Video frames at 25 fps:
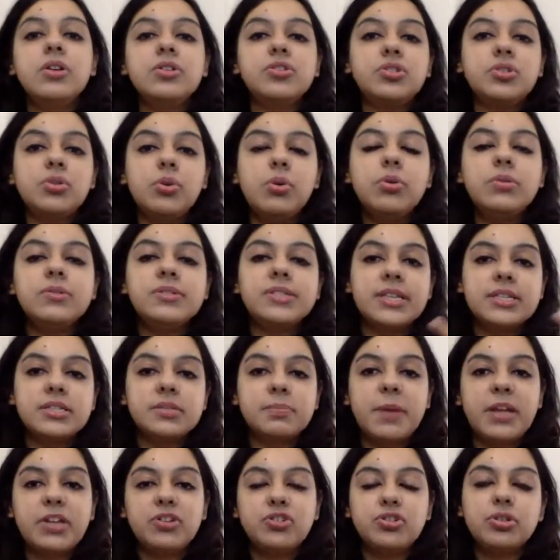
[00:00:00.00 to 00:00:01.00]
So
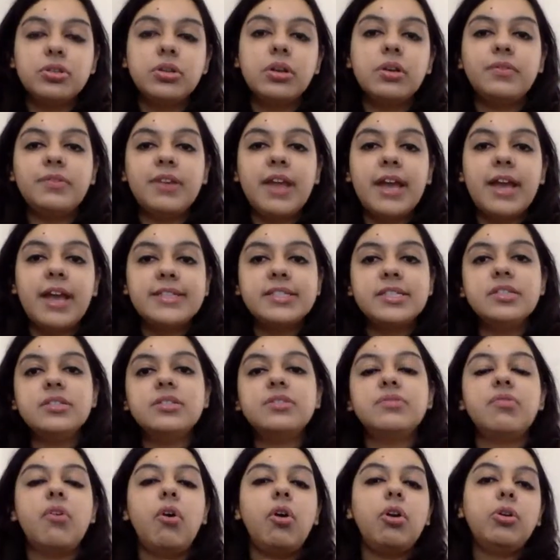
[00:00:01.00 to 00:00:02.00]
suspension of
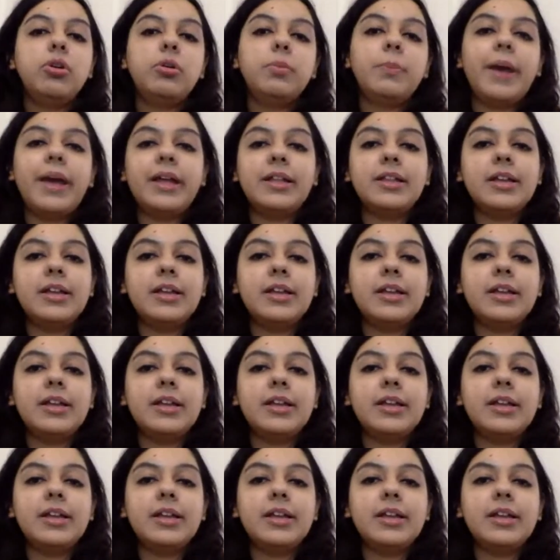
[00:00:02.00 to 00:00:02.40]
license followed by